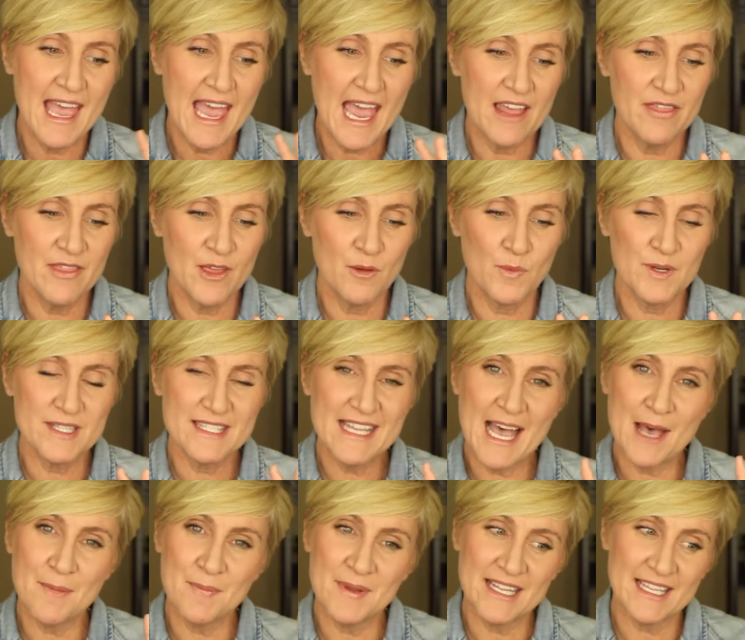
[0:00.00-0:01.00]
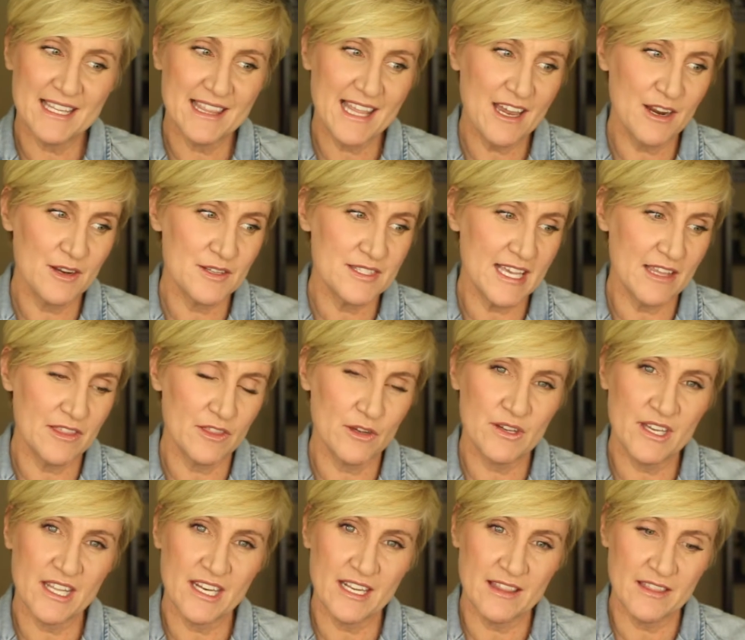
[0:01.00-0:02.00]
And then what's happening there is that they're
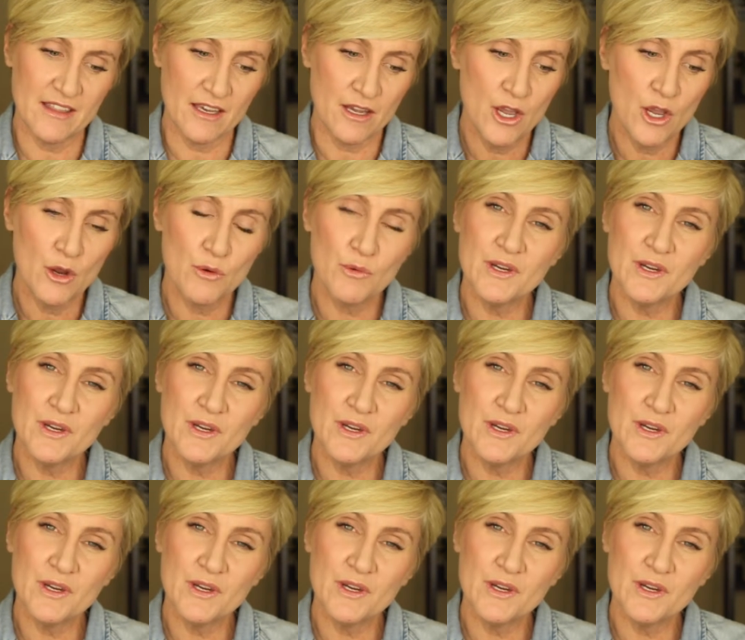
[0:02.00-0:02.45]
getting the